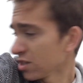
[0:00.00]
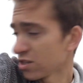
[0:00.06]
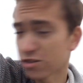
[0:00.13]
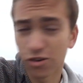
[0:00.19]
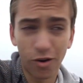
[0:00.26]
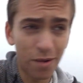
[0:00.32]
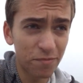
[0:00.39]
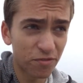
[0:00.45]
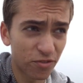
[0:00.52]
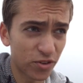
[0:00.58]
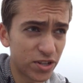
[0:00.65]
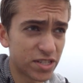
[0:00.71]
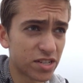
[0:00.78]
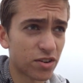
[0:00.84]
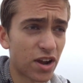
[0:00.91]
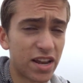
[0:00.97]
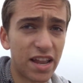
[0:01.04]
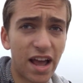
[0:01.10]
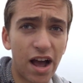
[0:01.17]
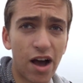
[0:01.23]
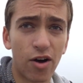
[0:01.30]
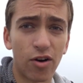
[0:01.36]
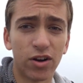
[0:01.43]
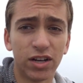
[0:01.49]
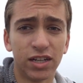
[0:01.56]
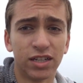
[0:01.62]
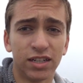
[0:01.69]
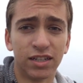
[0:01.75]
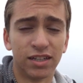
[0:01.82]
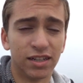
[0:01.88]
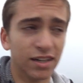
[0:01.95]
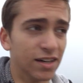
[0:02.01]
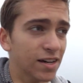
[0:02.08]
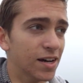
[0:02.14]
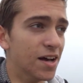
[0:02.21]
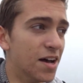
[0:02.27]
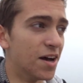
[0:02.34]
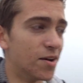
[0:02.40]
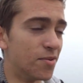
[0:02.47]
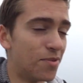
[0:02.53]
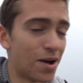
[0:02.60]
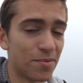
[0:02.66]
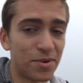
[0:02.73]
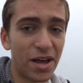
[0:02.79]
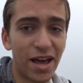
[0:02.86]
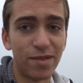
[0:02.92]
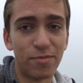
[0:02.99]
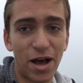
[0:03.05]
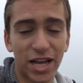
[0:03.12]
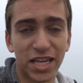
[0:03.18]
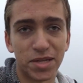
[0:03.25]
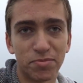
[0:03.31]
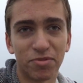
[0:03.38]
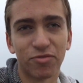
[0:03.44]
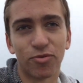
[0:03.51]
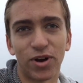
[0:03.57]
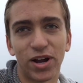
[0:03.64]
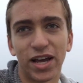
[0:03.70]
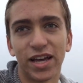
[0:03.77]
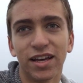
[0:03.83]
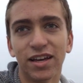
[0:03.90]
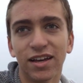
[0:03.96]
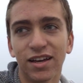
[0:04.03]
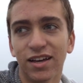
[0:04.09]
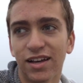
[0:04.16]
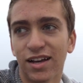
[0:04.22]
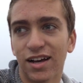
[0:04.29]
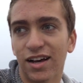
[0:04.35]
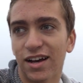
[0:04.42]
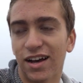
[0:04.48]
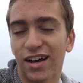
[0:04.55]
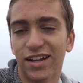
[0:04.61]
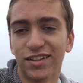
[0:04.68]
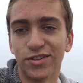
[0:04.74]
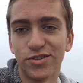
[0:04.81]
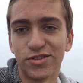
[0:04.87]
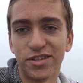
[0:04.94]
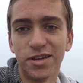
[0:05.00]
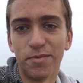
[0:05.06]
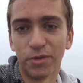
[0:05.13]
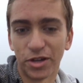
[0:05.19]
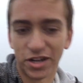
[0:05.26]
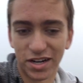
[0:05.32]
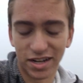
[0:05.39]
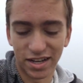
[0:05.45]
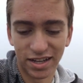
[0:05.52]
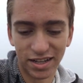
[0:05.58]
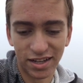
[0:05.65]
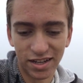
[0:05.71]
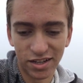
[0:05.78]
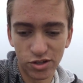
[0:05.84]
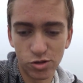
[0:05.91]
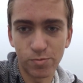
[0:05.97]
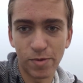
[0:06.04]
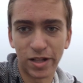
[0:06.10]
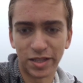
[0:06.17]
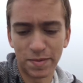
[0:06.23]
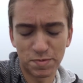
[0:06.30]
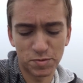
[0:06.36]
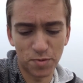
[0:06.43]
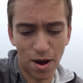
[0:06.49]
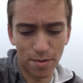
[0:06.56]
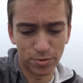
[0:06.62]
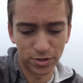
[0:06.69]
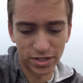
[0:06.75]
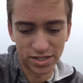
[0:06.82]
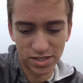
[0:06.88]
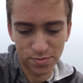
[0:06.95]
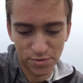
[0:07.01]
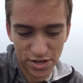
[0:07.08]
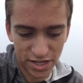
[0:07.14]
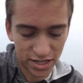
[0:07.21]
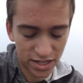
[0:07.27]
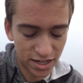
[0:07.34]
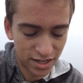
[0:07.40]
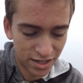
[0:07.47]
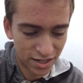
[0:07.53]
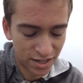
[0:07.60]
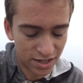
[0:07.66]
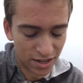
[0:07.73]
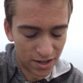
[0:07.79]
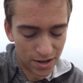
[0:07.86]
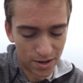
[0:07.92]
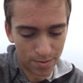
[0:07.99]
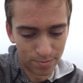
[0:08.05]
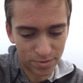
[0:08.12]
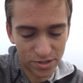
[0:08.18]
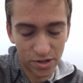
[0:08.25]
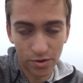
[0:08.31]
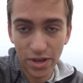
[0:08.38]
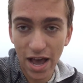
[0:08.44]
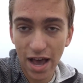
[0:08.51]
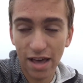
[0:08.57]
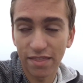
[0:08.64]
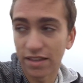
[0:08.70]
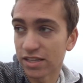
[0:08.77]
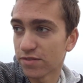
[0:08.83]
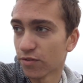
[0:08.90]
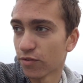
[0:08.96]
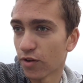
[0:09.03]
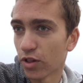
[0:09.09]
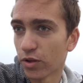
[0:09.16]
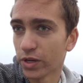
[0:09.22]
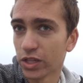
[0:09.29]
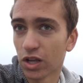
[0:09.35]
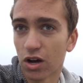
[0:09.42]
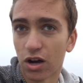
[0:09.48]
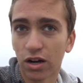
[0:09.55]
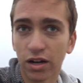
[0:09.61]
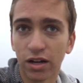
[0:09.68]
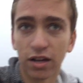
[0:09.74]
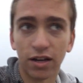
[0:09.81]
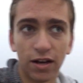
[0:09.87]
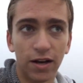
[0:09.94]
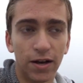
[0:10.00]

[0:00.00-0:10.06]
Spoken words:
So I'm freezing right now. I'm going to head back in before I lose the ability to use my lips properly and speak. Thanks for following along,